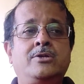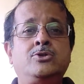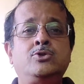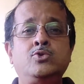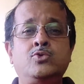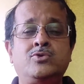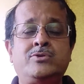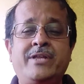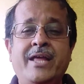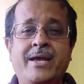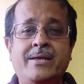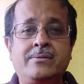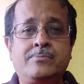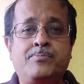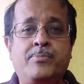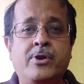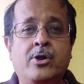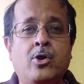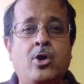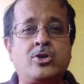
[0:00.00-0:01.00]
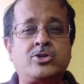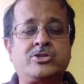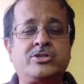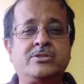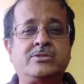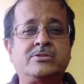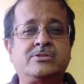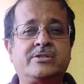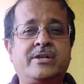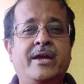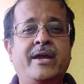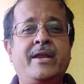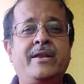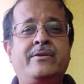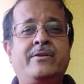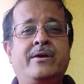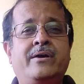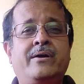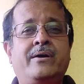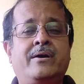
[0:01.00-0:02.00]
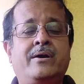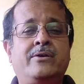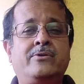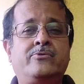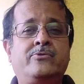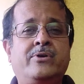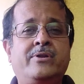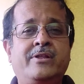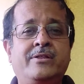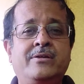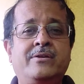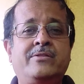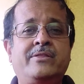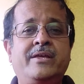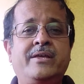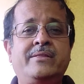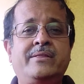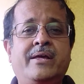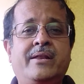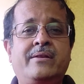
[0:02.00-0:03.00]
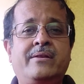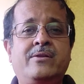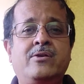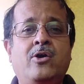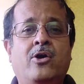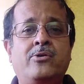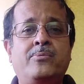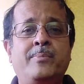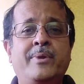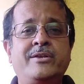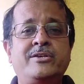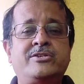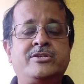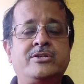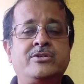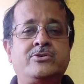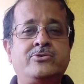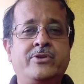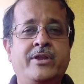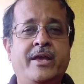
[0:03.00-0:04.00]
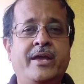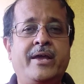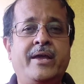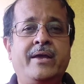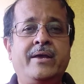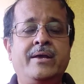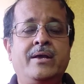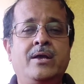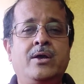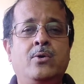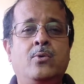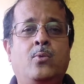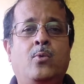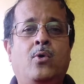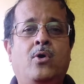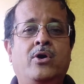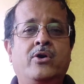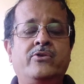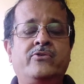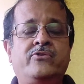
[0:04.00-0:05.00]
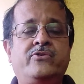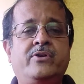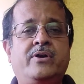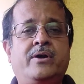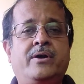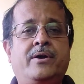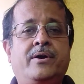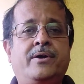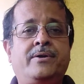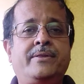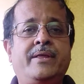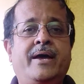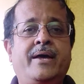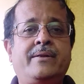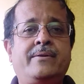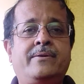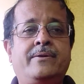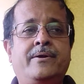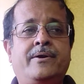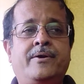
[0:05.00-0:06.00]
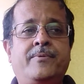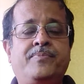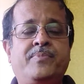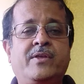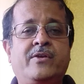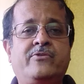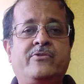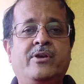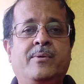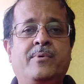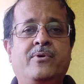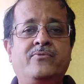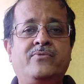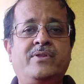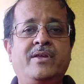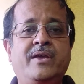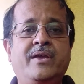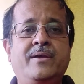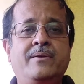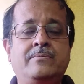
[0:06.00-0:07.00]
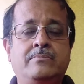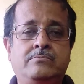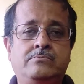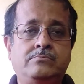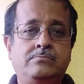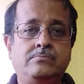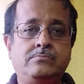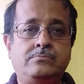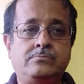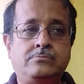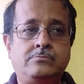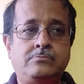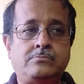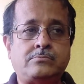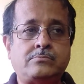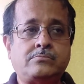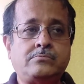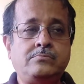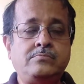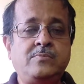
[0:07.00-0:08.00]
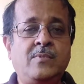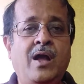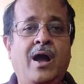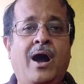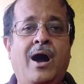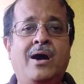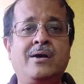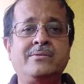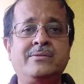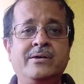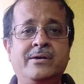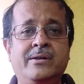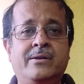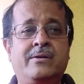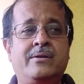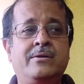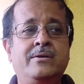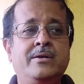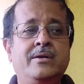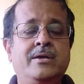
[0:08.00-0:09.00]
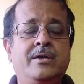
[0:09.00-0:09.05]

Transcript: Do take precautions, right? So another thing that got mentioned today was that some of the other